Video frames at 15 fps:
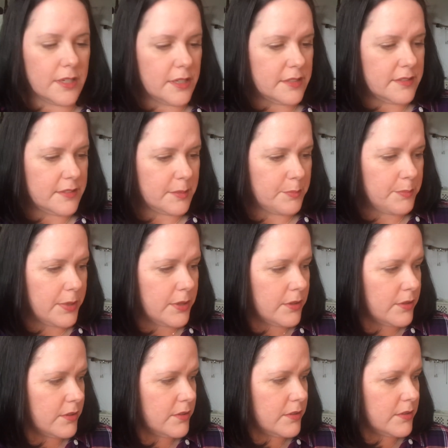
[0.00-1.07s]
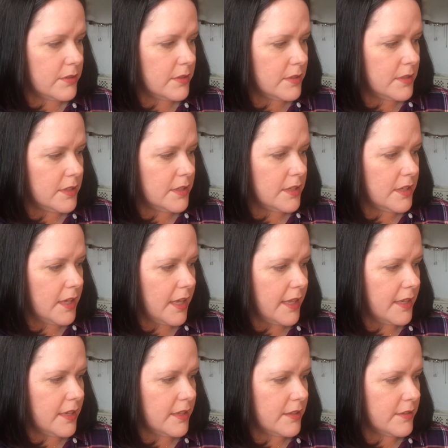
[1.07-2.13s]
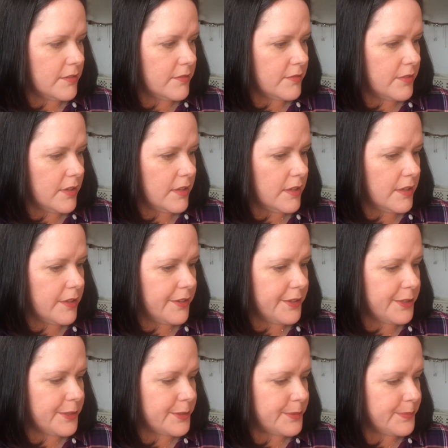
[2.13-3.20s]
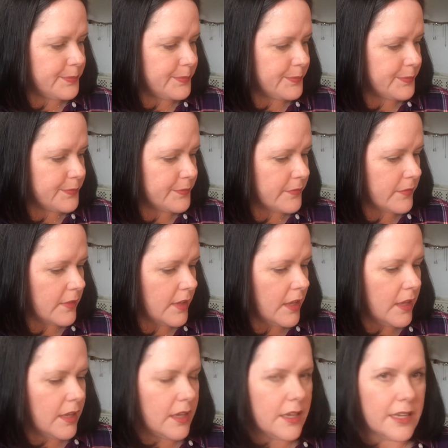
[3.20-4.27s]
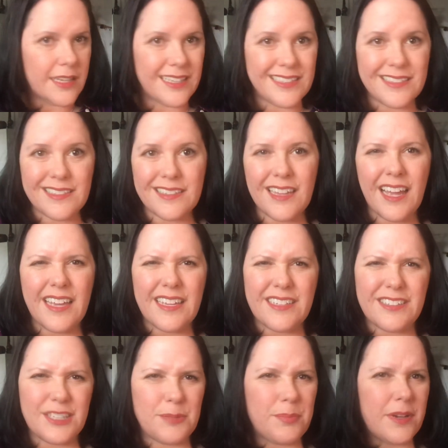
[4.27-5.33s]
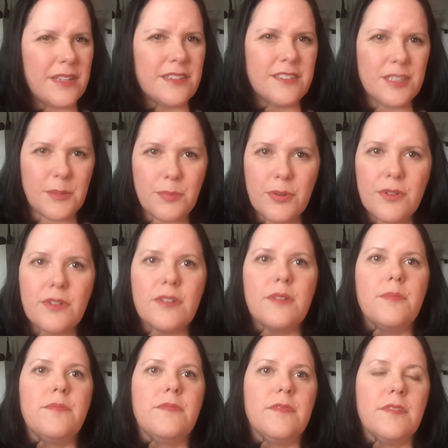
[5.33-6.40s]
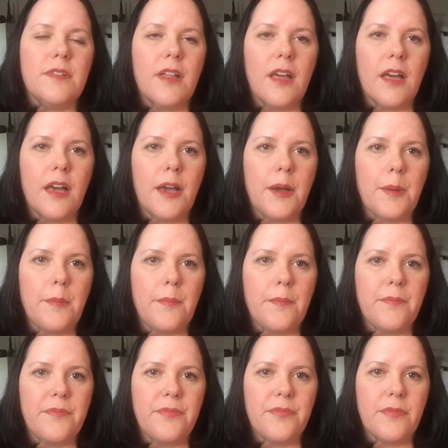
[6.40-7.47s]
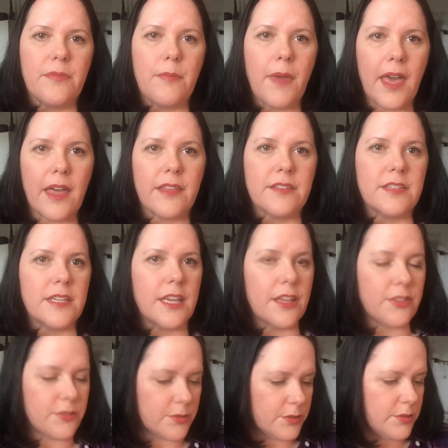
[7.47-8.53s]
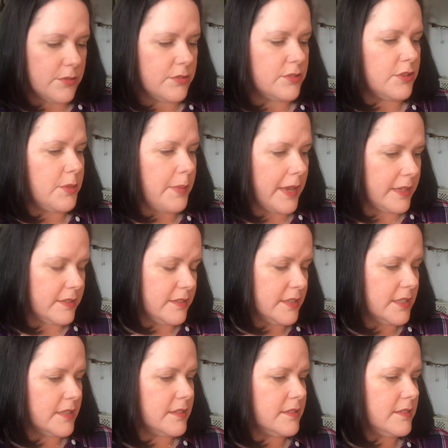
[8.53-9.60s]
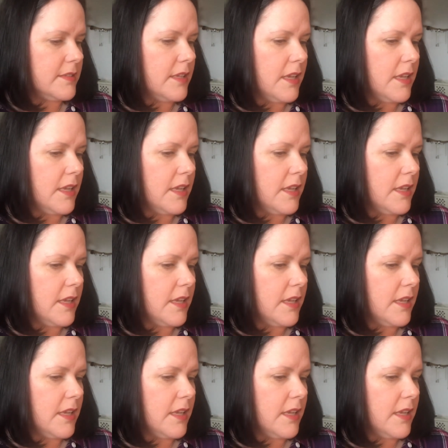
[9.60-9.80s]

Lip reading: a simple kind of, not easy, but simple math to get through, do the basics,